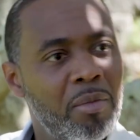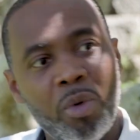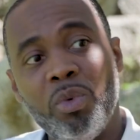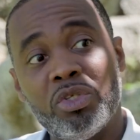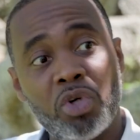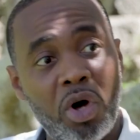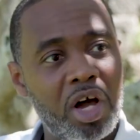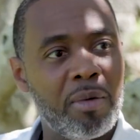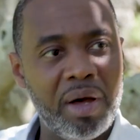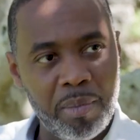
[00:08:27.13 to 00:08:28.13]
When we
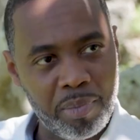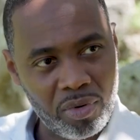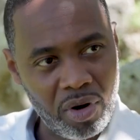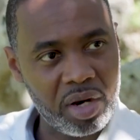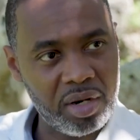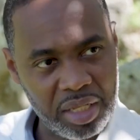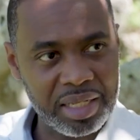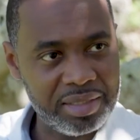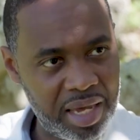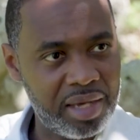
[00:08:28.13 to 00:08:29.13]
talk about broadening
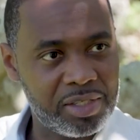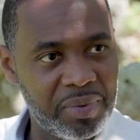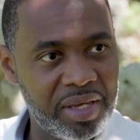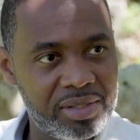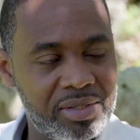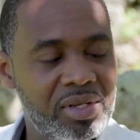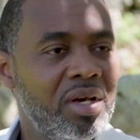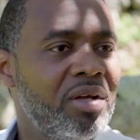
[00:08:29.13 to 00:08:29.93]
the tax base,